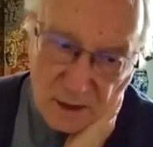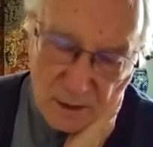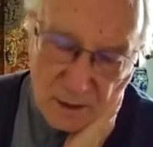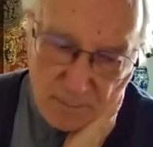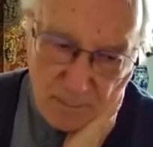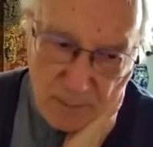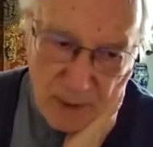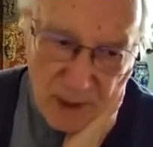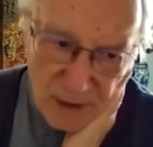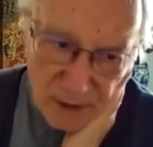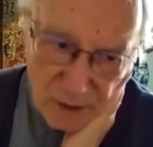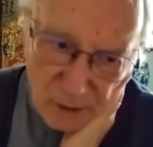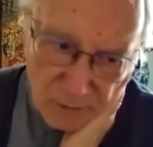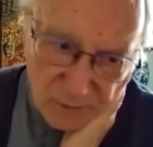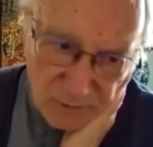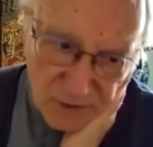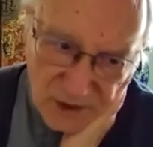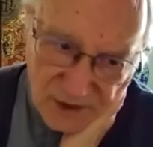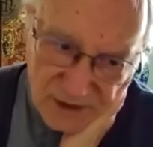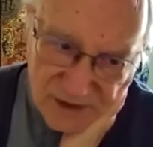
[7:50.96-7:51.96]
part
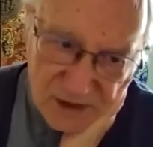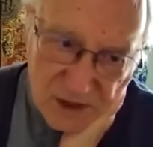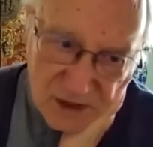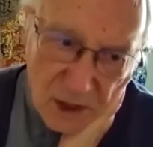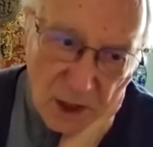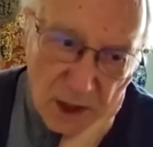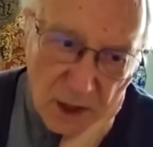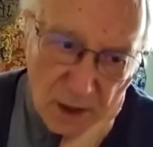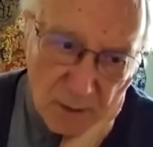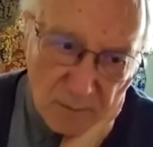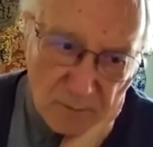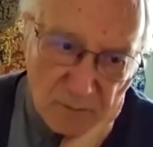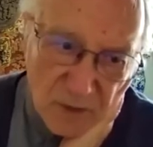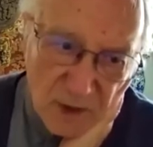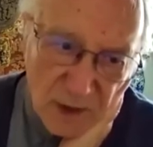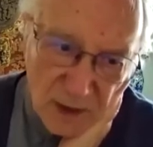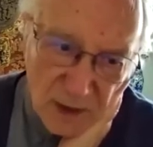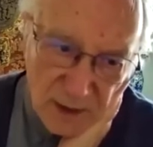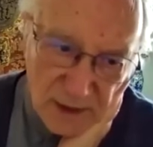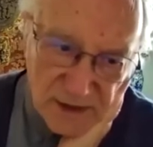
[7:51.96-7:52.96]
of the star.
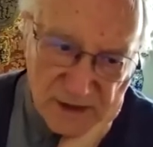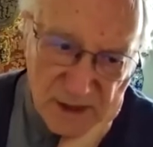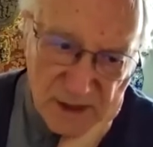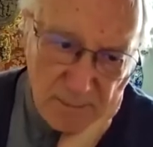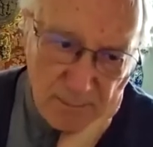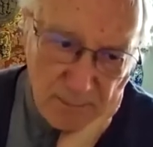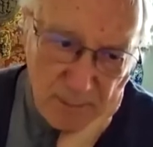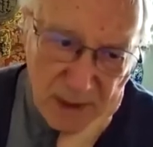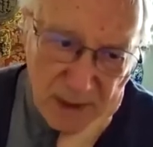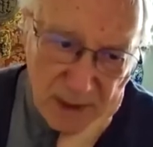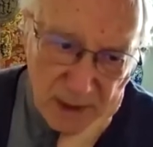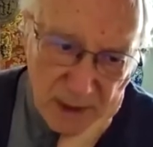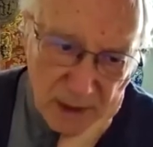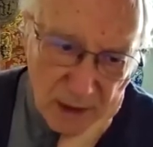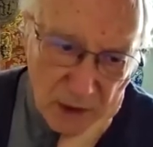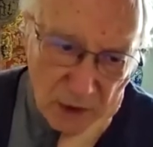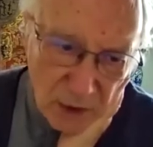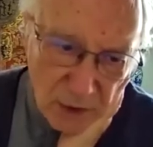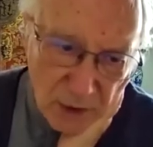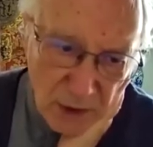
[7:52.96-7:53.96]
That's a
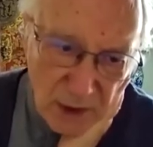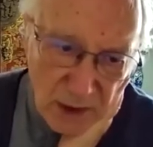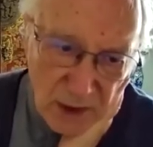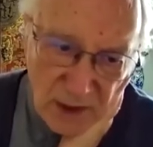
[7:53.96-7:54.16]
pentagon,